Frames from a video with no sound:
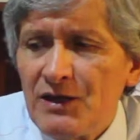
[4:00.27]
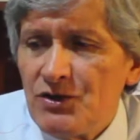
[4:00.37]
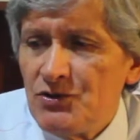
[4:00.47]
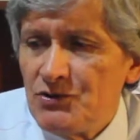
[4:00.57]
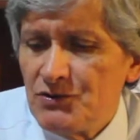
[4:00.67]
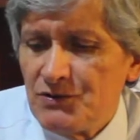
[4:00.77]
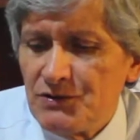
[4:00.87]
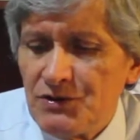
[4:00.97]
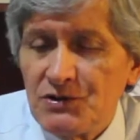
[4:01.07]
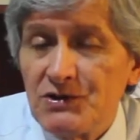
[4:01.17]
you
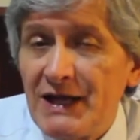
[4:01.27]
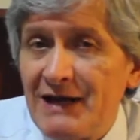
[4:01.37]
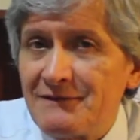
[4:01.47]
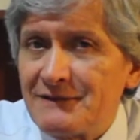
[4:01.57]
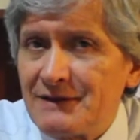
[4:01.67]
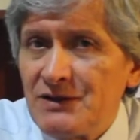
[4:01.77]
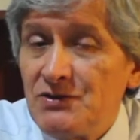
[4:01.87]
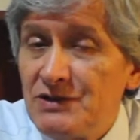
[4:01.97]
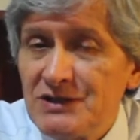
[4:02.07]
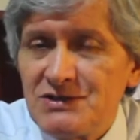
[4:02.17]

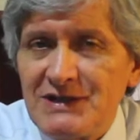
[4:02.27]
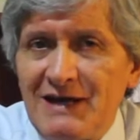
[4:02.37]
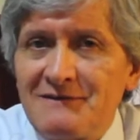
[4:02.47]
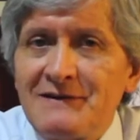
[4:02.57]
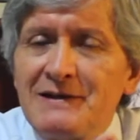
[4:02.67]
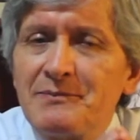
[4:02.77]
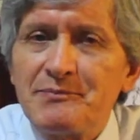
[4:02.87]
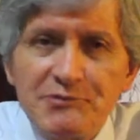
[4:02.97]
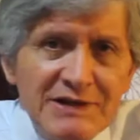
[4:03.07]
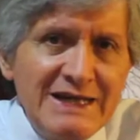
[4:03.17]
need to have
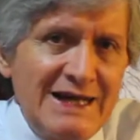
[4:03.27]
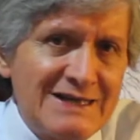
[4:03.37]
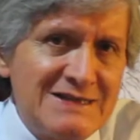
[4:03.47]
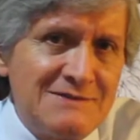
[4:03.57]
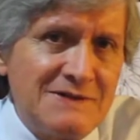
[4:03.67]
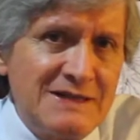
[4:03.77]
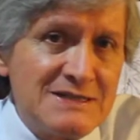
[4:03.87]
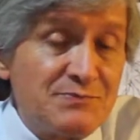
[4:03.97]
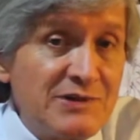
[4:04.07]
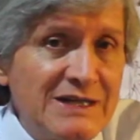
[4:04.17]

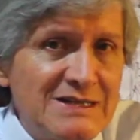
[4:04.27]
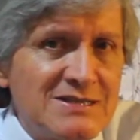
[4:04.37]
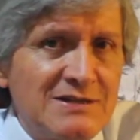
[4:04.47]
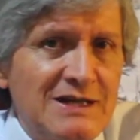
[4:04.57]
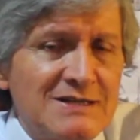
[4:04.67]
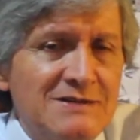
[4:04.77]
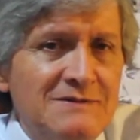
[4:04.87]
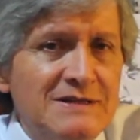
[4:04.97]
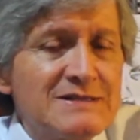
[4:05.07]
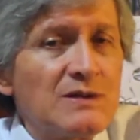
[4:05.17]
pre-activities, pre-listening
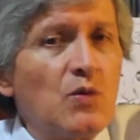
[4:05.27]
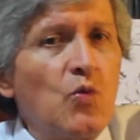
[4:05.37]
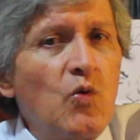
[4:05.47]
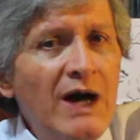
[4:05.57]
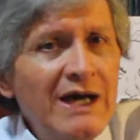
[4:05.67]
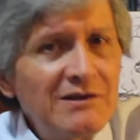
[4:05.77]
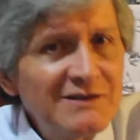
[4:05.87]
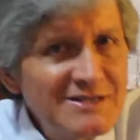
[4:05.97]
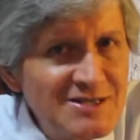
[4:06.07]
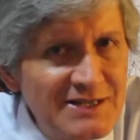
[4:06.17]
activities, while
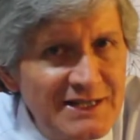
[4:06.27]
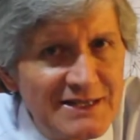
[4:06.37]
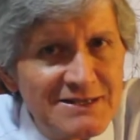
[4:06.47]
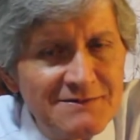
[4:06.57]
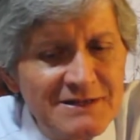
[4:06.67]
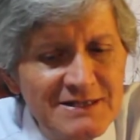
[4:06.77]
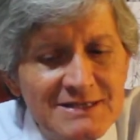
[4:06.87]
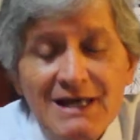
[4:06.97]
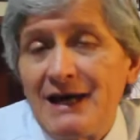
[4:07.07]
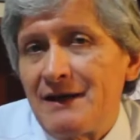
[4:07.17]
listening
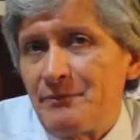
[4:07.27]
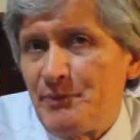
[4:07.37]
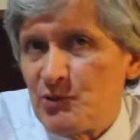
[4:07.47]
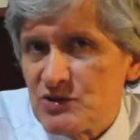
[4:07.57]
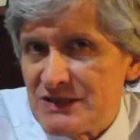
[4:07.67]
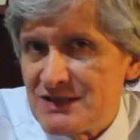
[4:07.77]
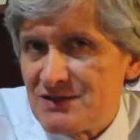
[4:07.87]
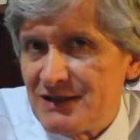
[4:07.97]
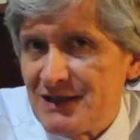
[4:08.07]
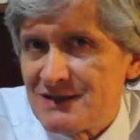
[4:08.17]
activities, and
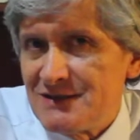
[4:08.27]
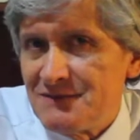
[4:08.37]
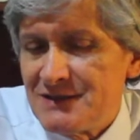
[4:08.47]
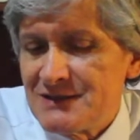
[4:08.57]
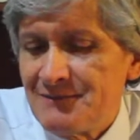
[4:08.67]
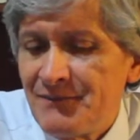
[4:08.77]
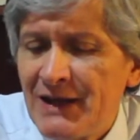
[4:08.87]
post-listening activities.